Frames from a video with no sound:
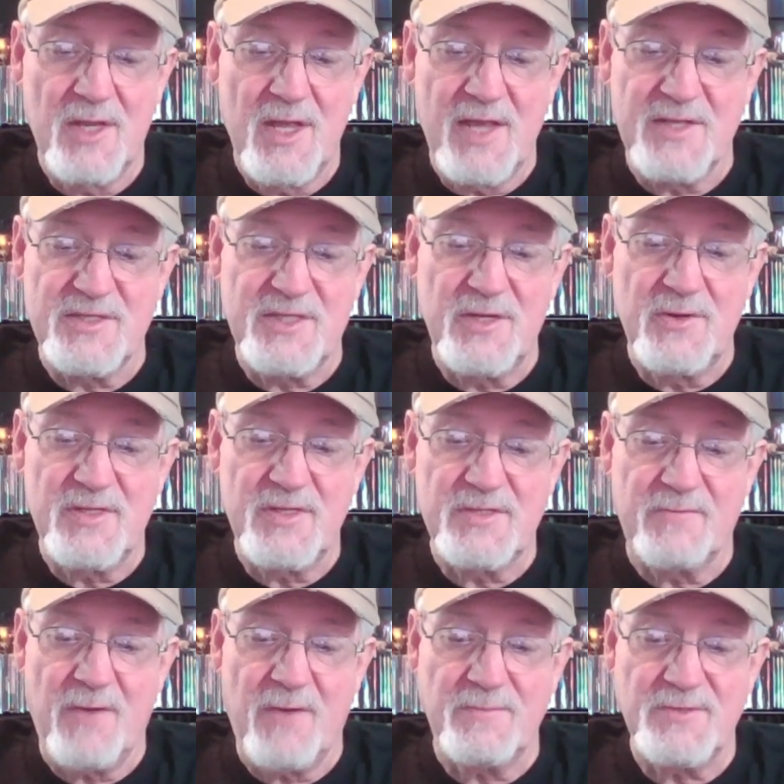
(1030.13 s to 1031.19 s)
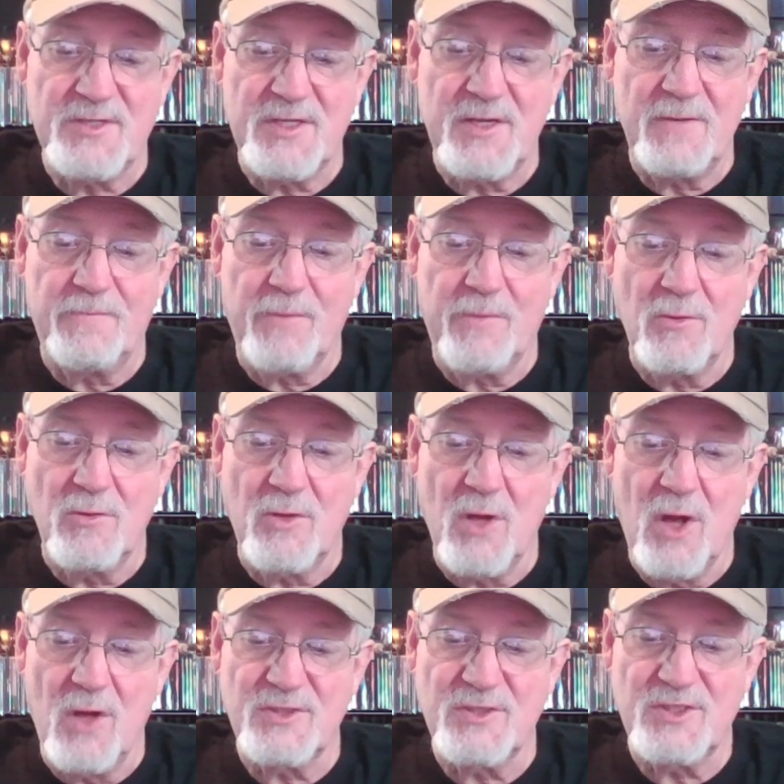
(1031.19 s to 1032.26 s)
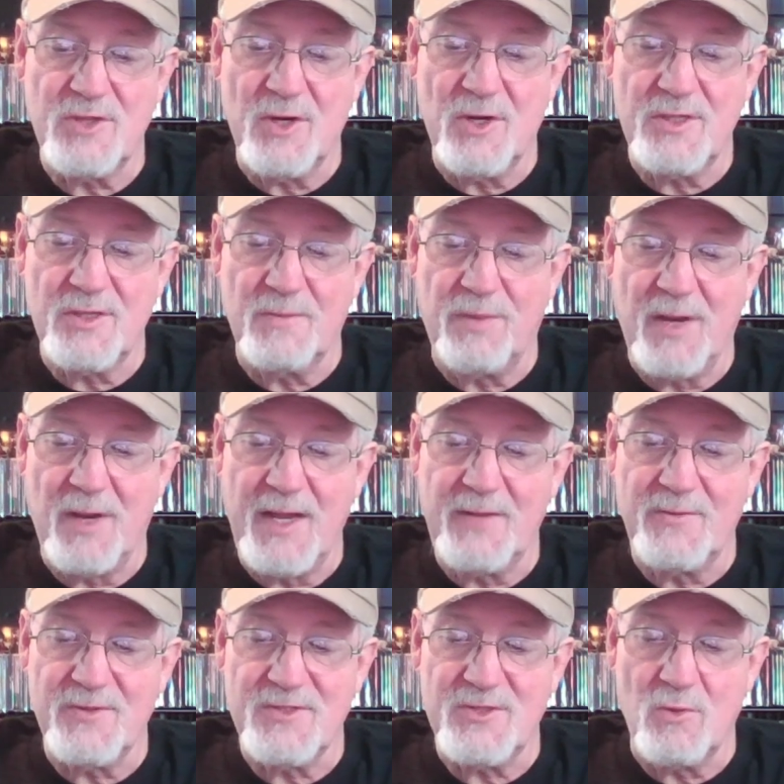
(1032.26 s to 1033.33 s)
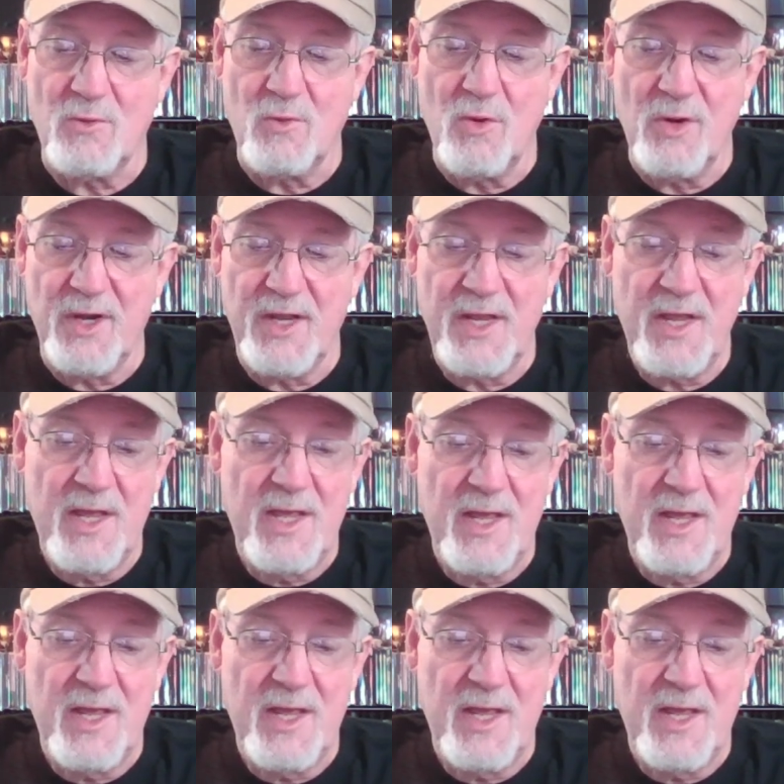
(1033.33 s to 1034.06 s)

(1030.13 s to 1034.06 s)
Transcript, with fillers: A series of obscene phone calls start to plague the sorority,